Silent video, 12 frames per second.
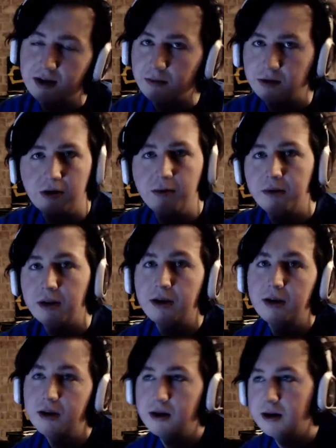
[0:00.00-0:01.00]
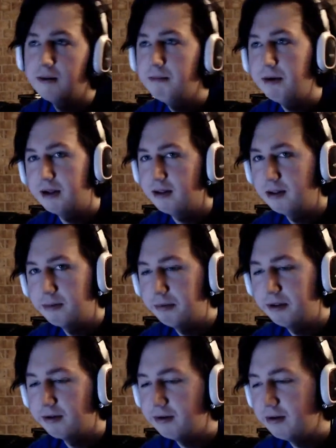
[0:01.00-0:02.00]
treatment because it's
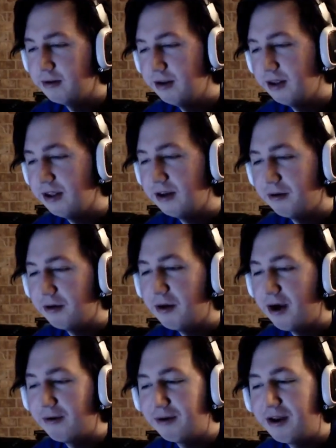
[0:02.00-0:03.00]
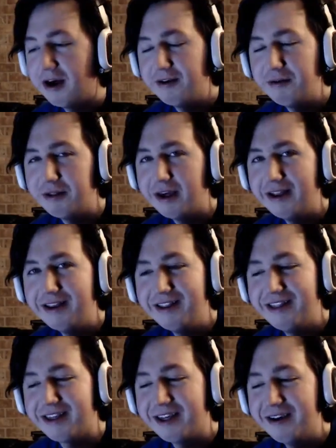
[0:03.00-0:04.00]
Blizzard and they don't know how to not do that.
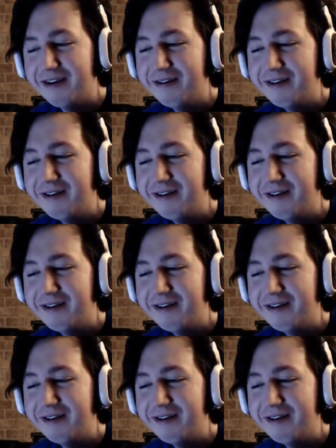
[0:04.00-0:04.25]
So